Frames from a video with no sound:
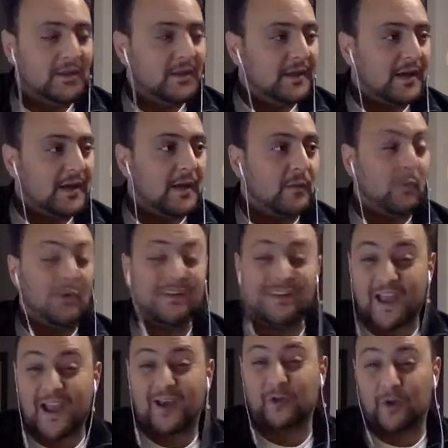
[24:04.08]
was
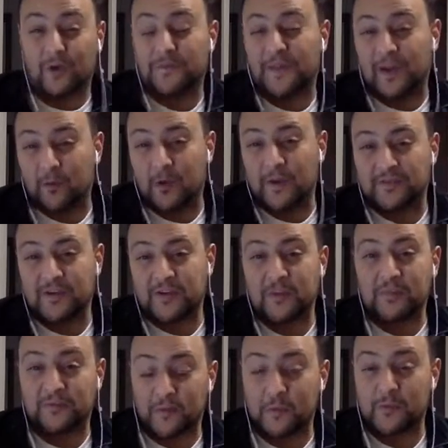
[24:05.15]
out on that
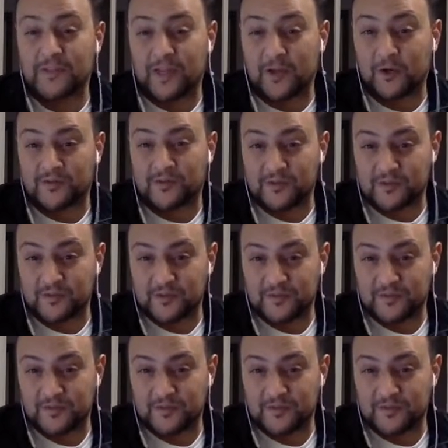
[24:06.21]
website before it was out on cinemas.